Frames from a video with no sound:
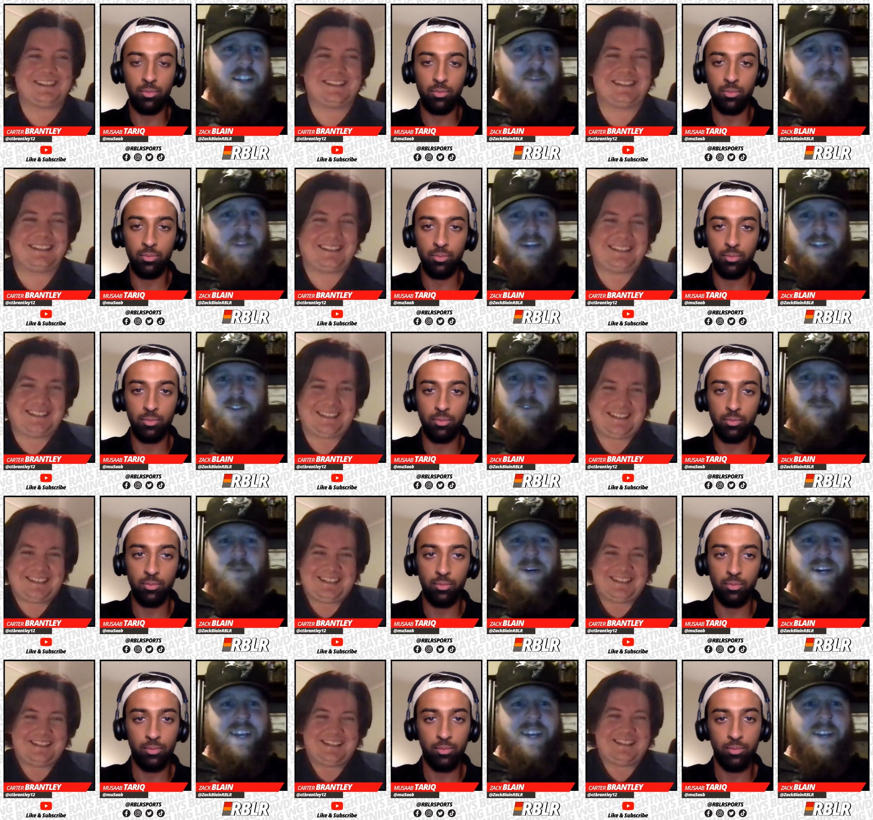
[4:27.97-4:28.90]
Speaker 1: I'm like, dude,
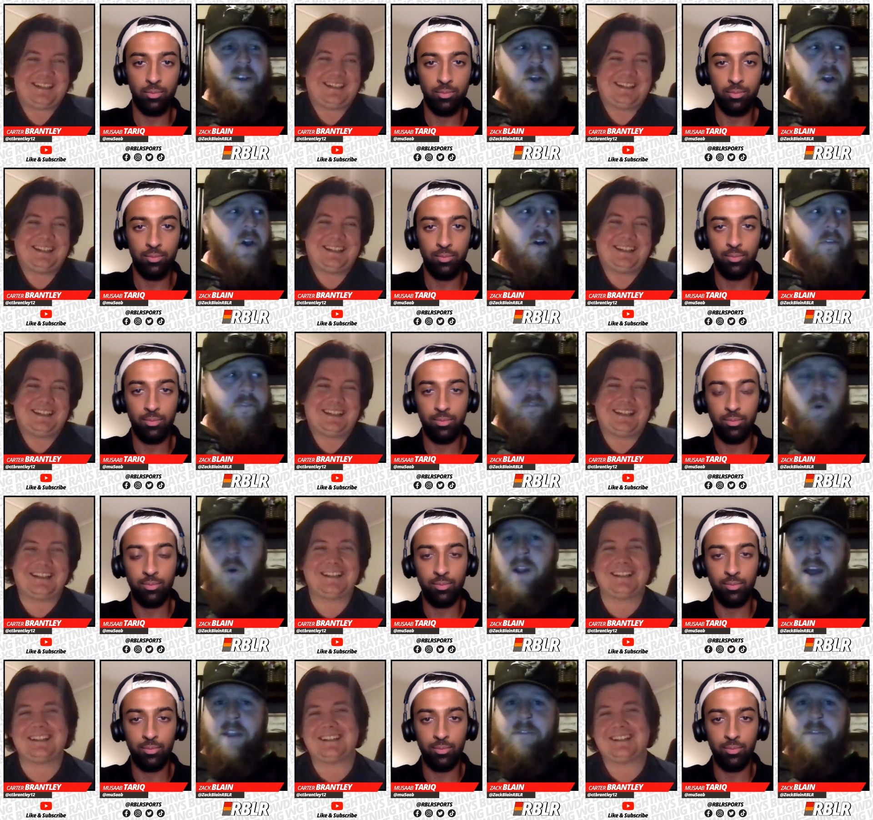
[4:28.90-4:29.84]
what?
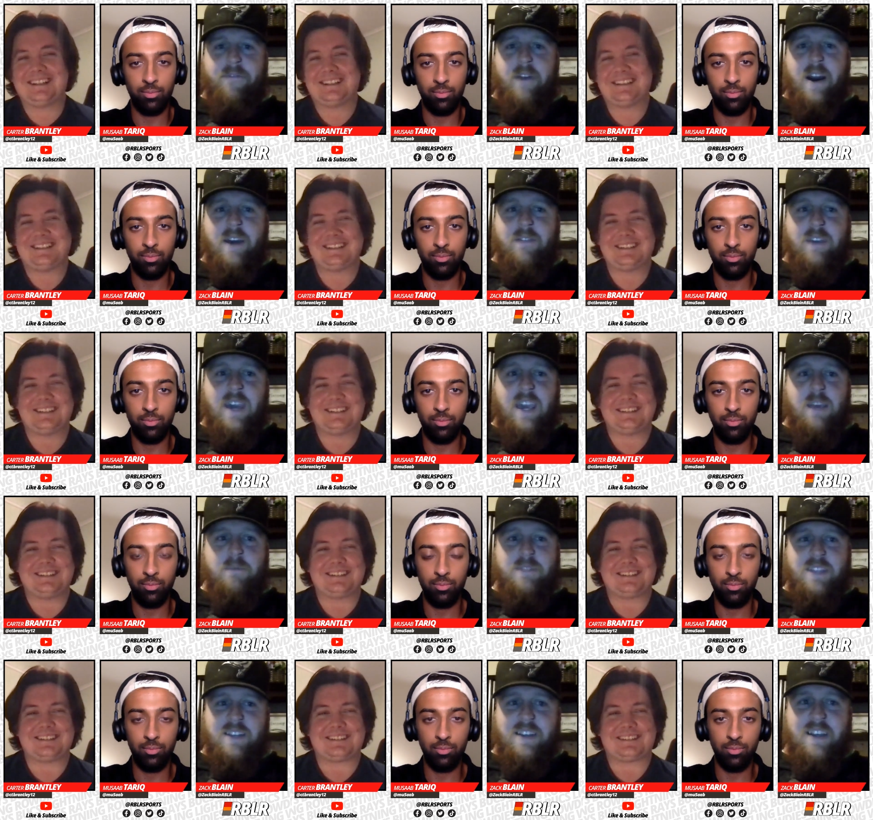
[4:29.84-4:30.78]
Four out of five
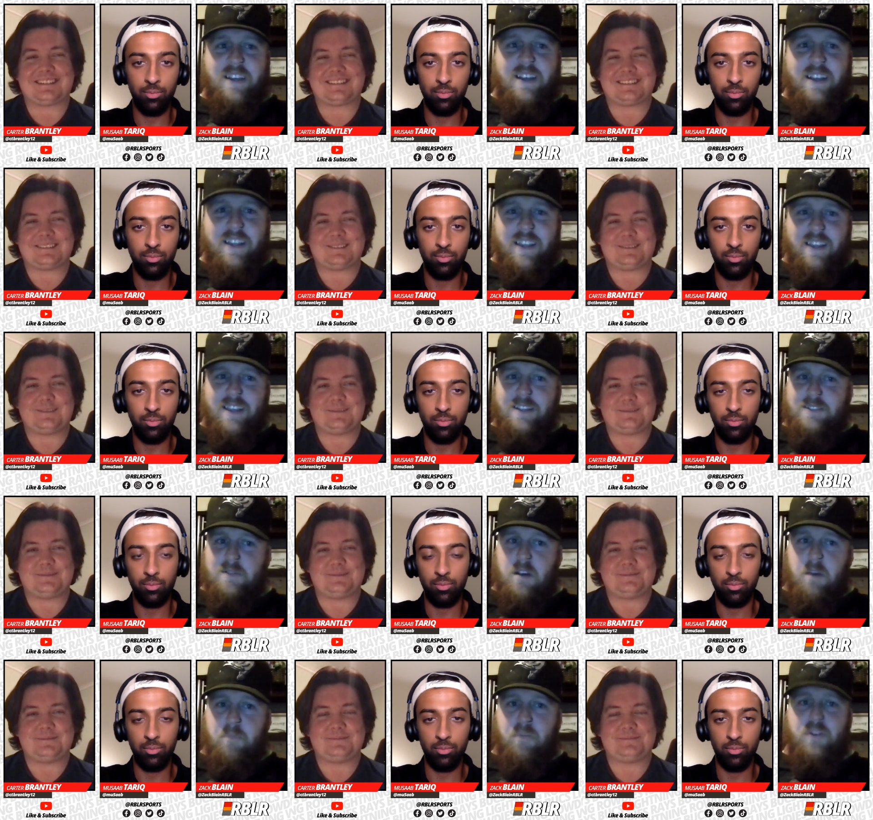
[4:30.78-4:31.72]
games
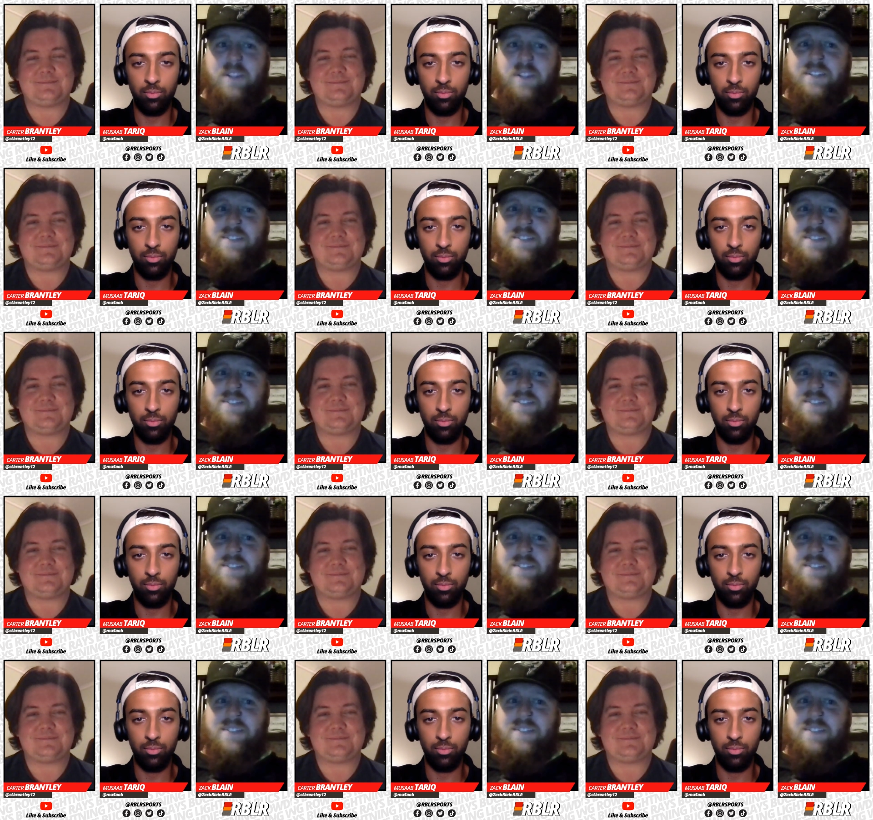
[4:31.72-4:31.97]
is a pretty